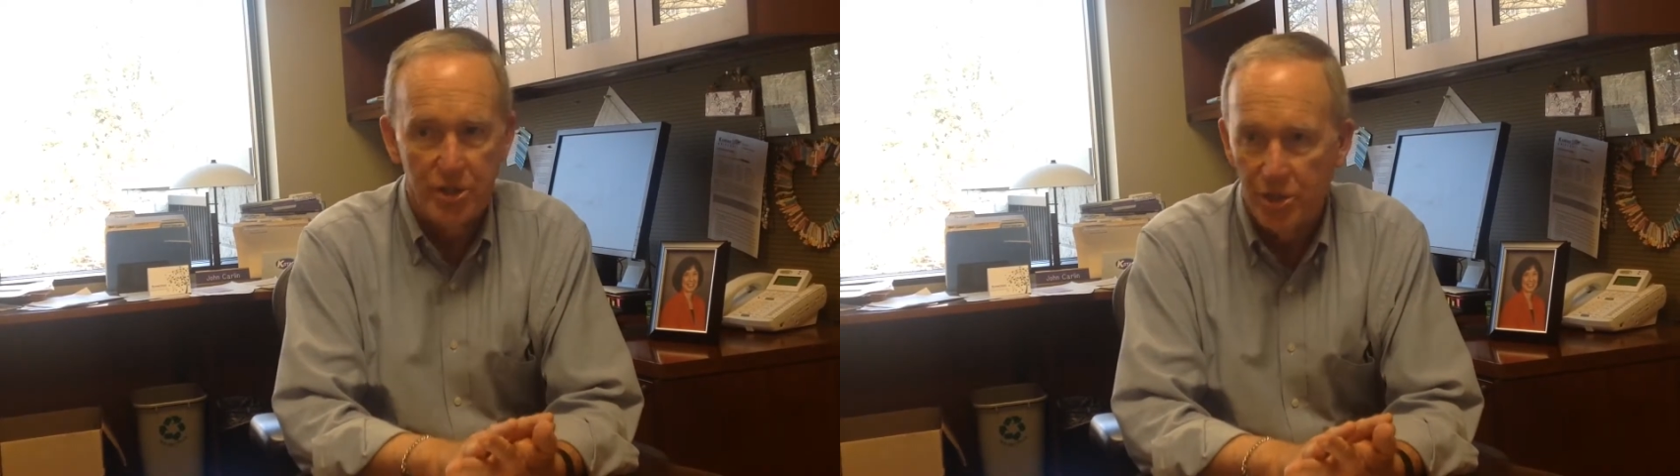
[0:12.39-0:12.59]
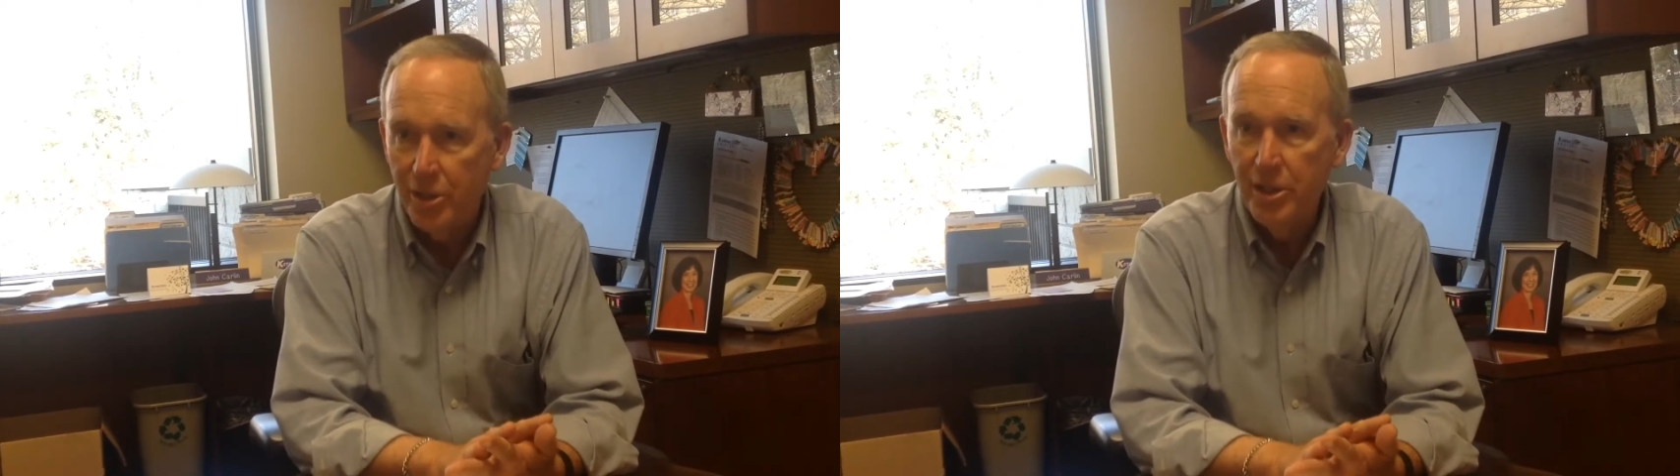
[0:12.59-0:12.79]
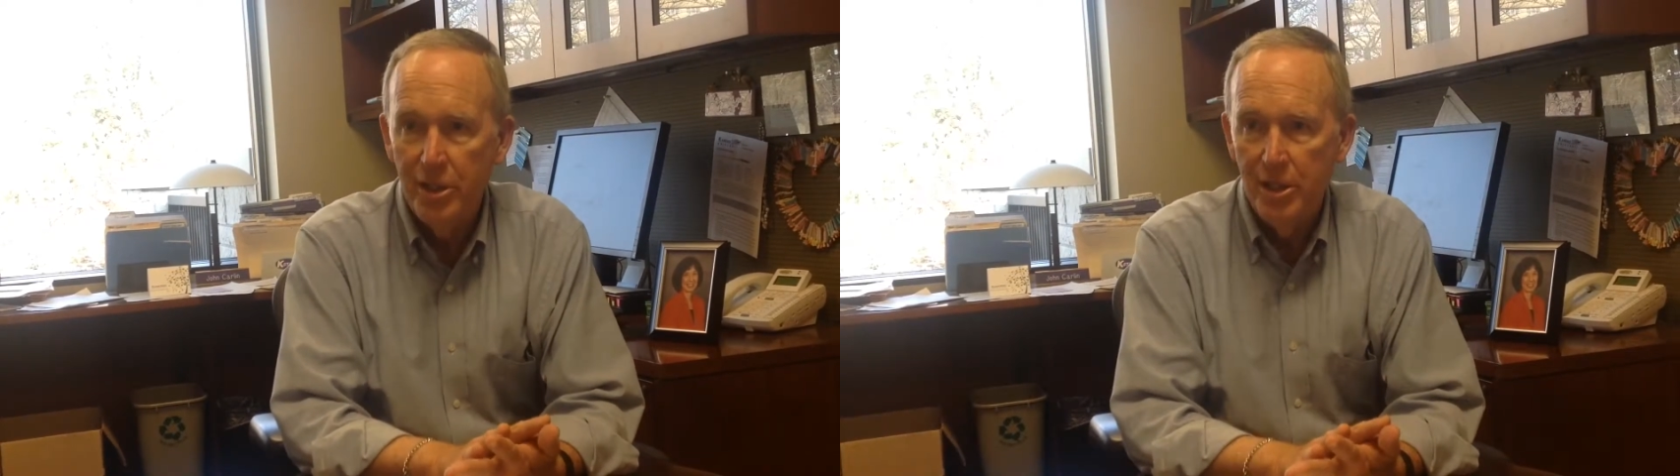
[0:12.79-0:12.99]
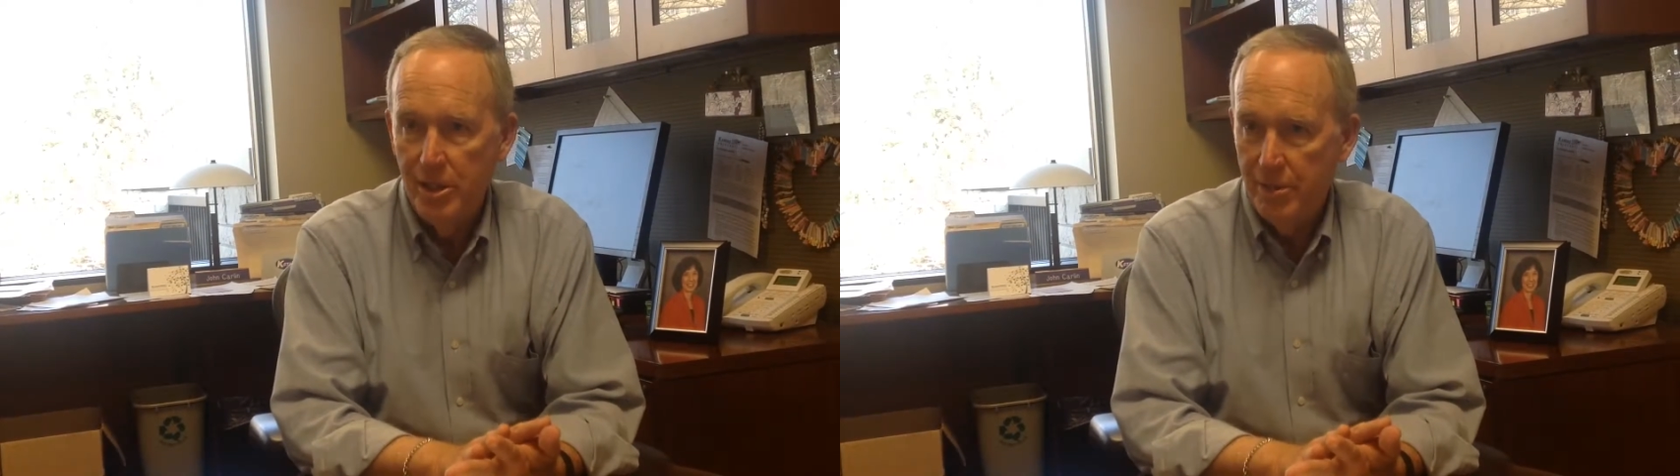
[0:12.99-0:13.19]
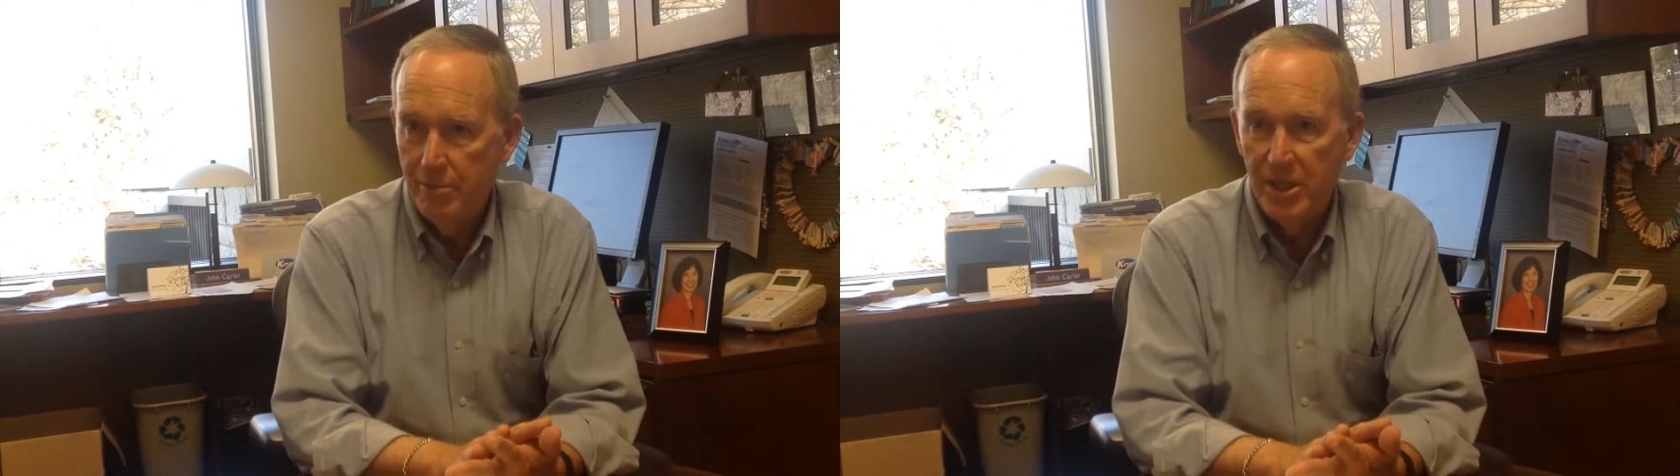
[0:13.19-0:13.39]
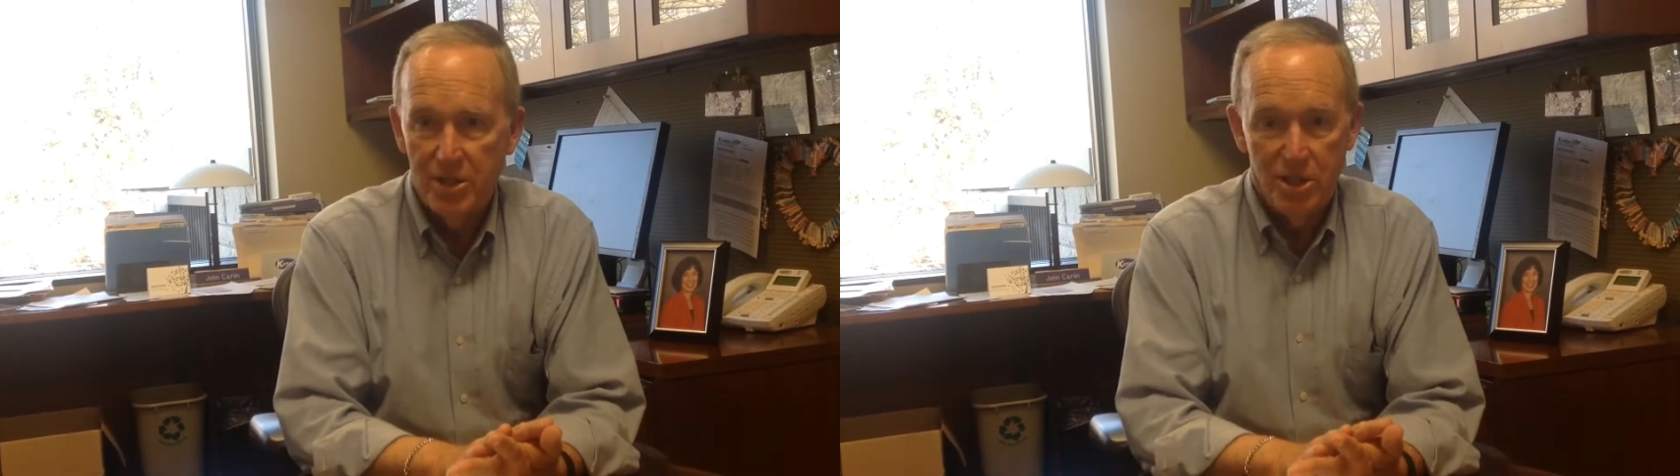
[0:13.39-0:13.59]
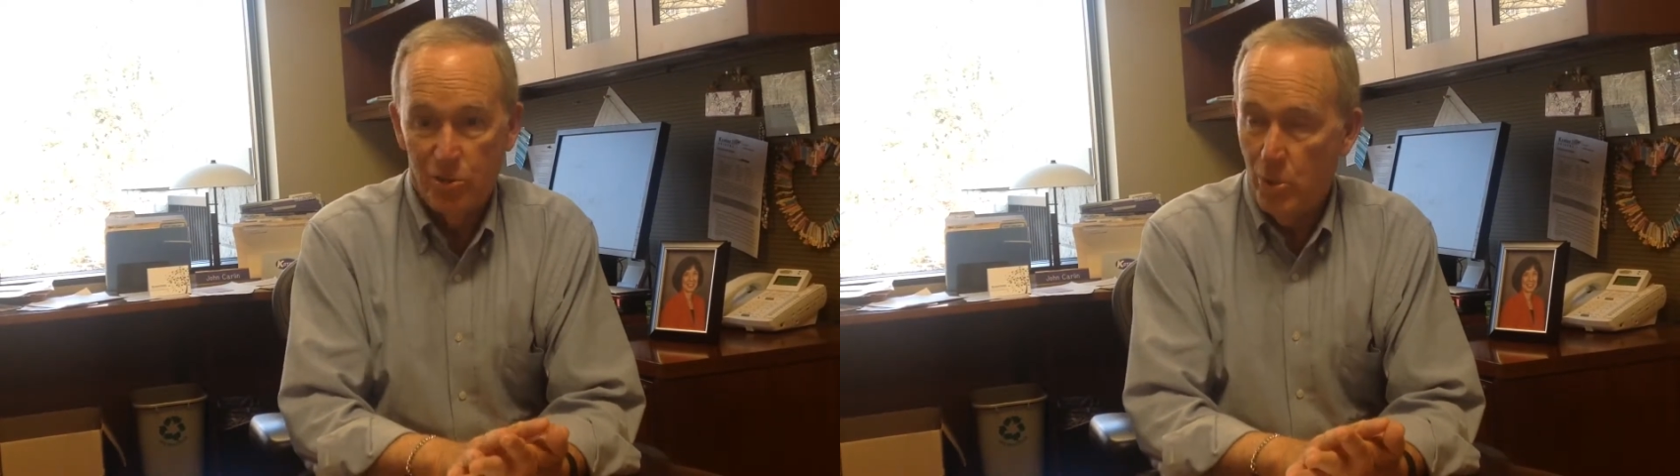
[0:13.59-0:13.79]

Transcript: your business.